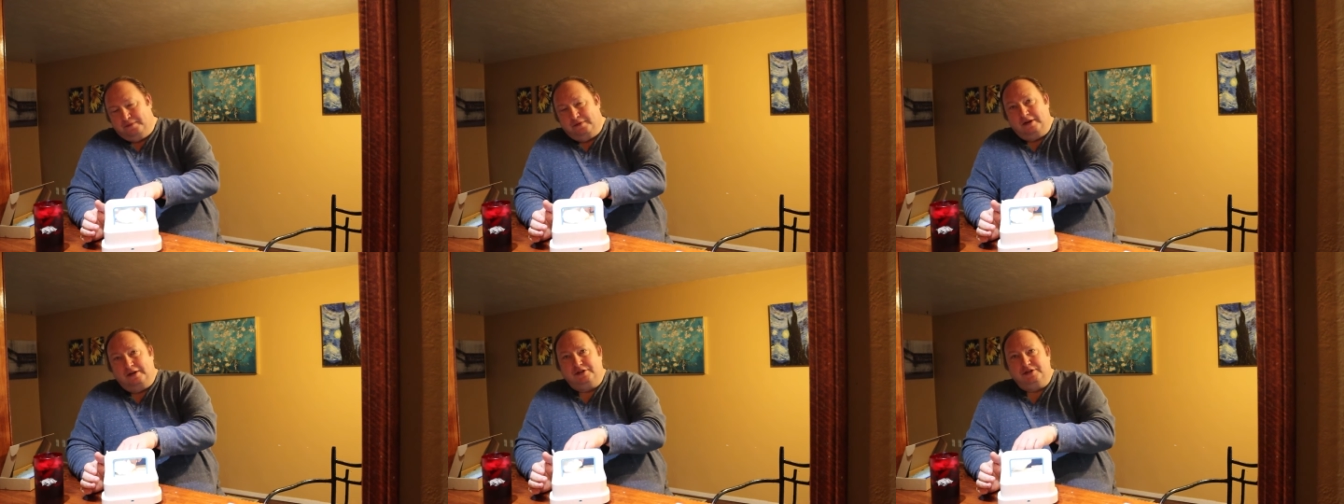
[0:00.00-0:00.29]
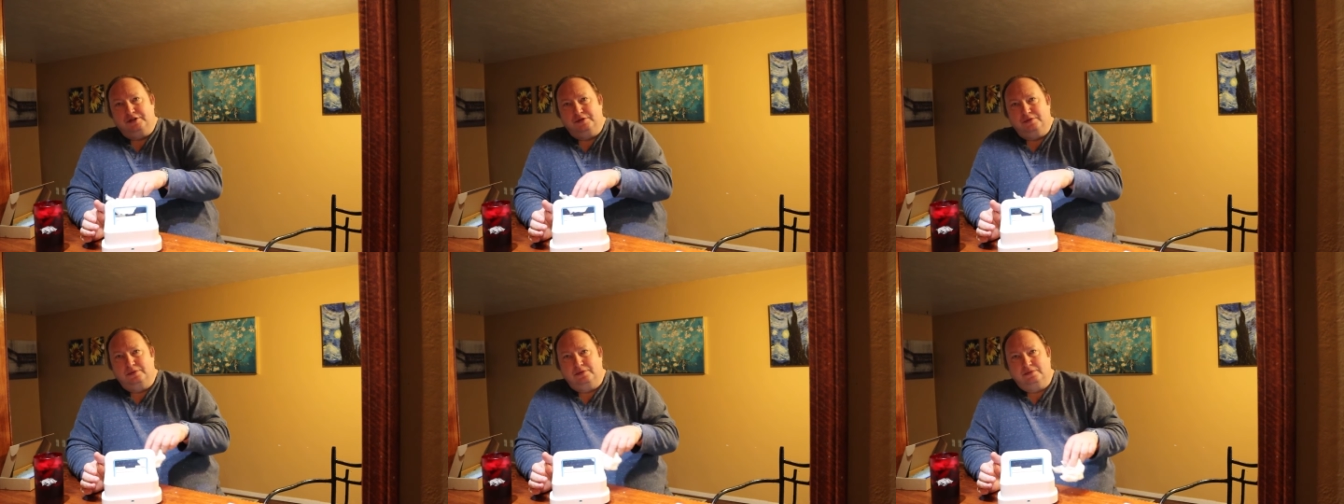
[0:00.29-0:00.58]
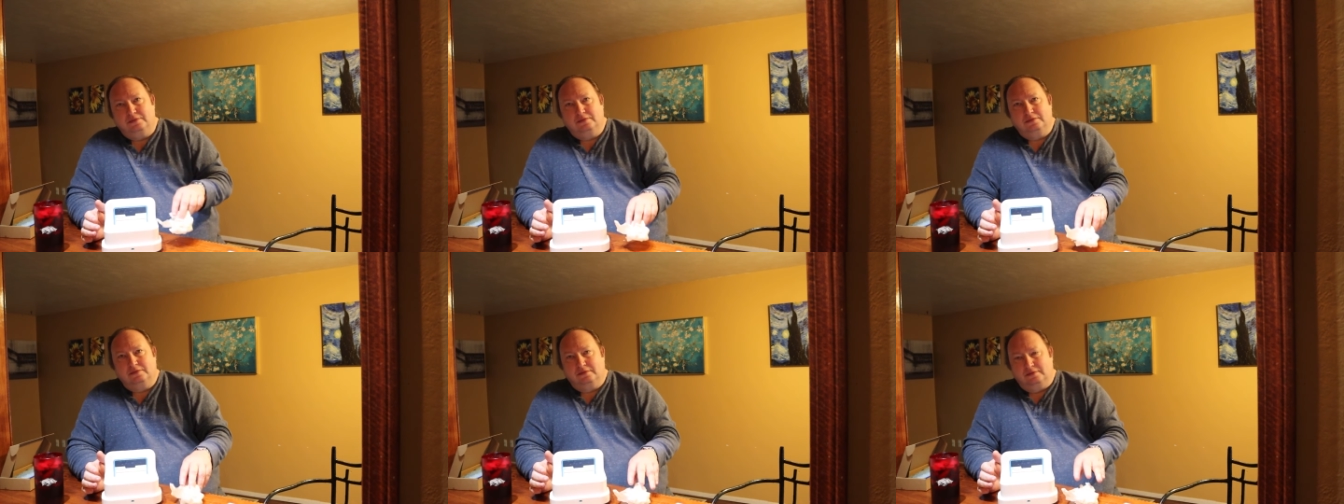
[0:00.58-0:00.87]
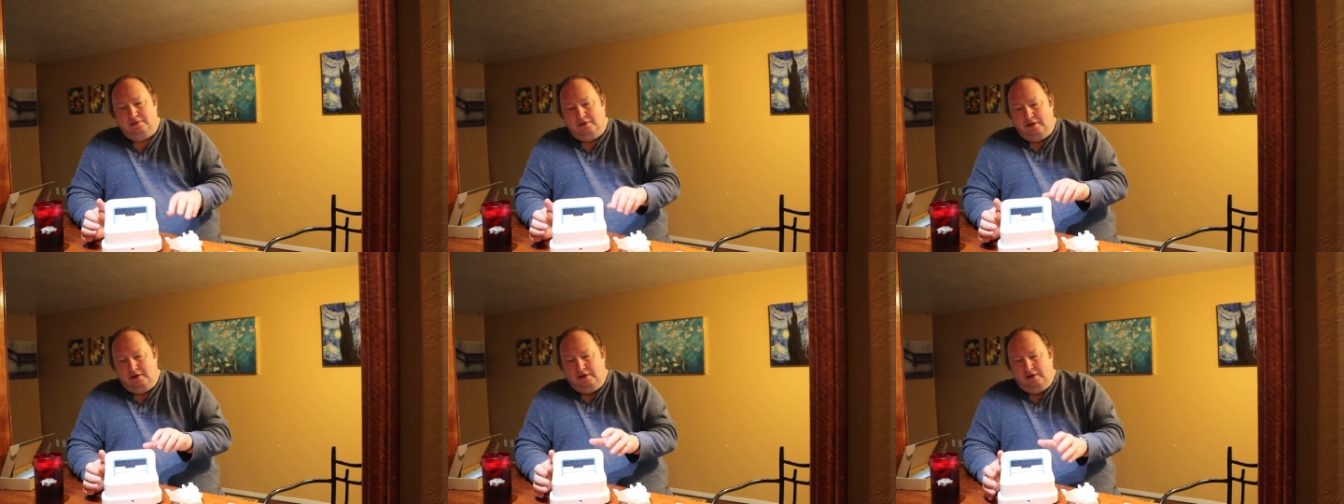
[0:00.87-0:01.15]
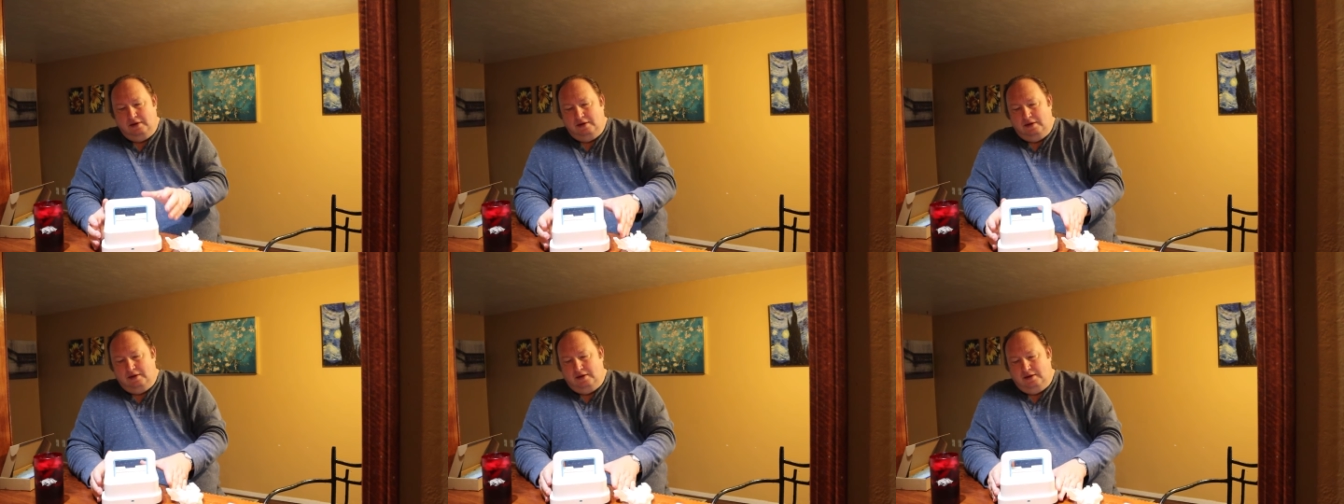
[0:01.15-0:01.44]
that you
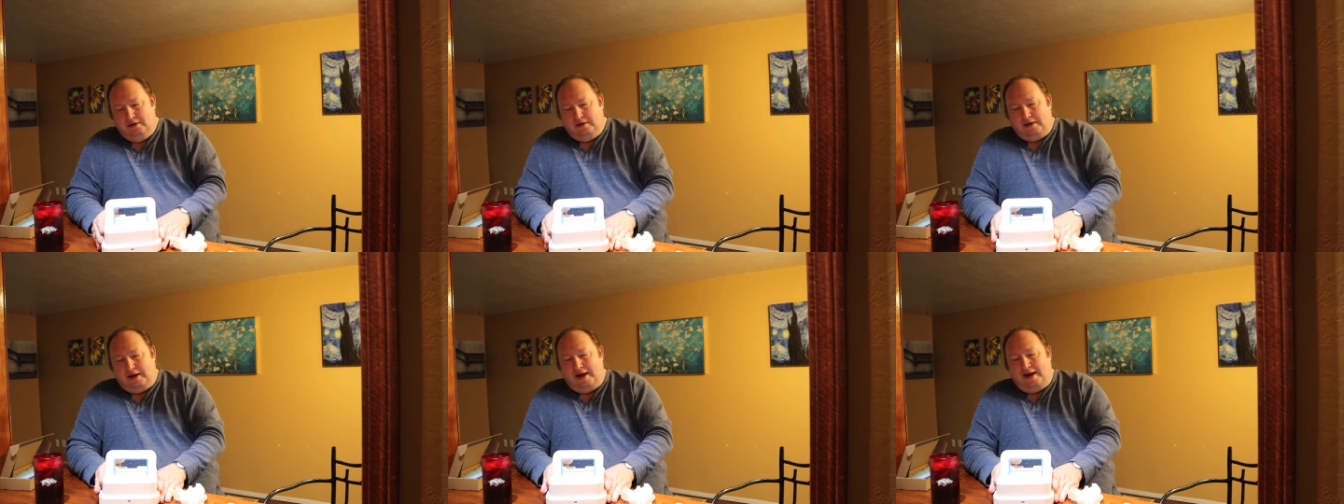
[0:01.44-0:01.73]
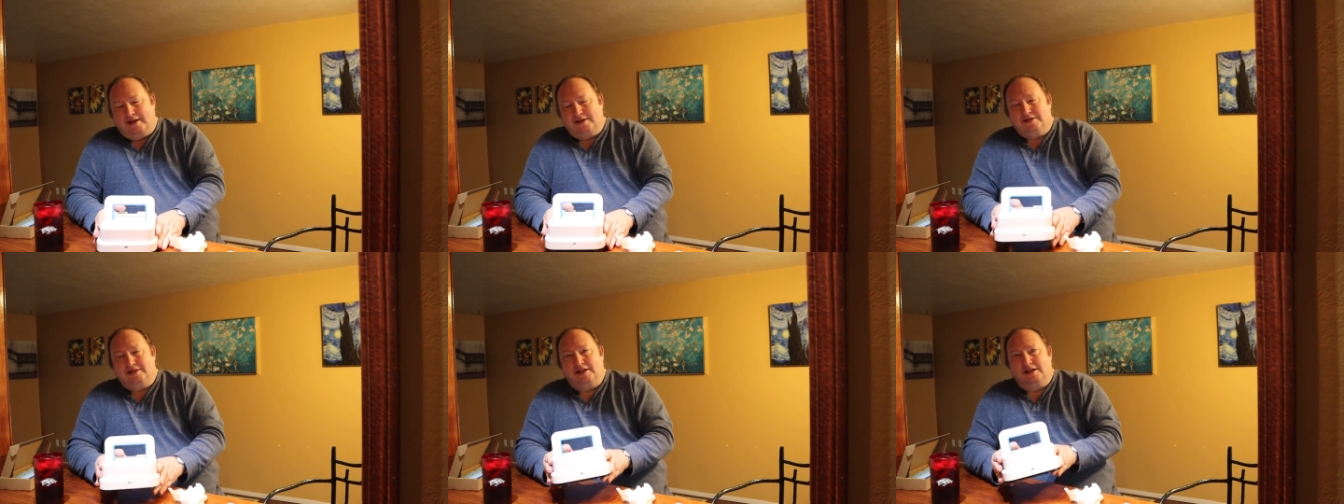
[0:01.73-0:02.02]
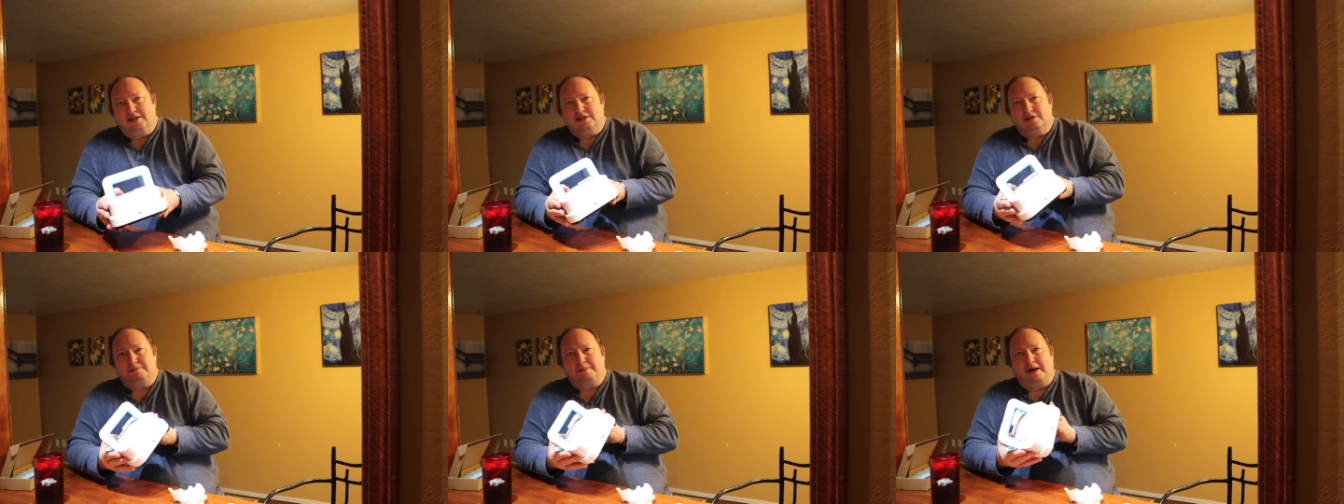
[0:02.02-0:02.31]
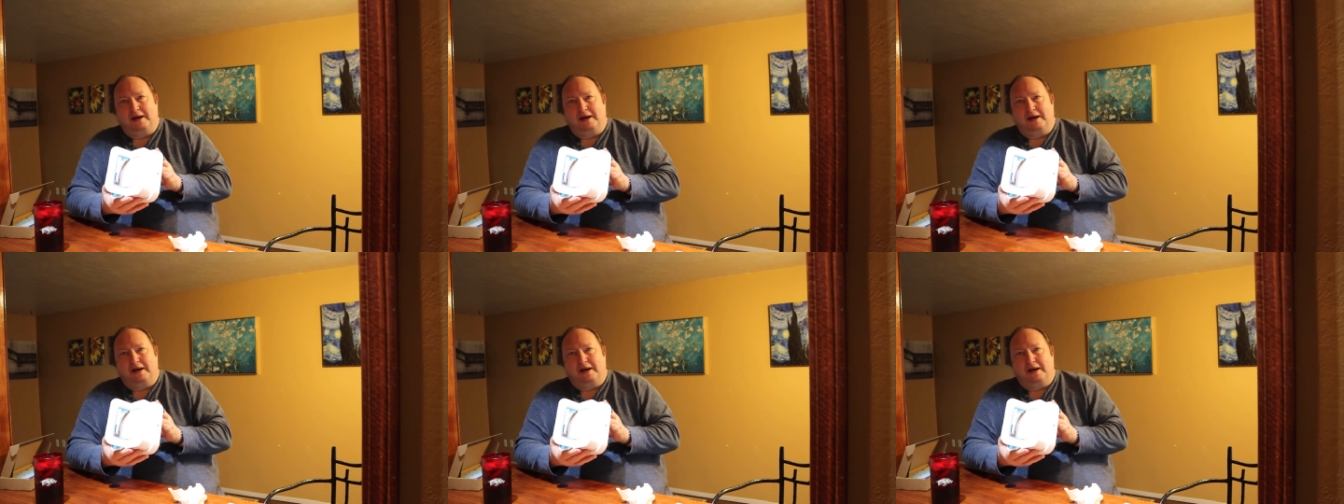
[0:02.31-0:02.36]
access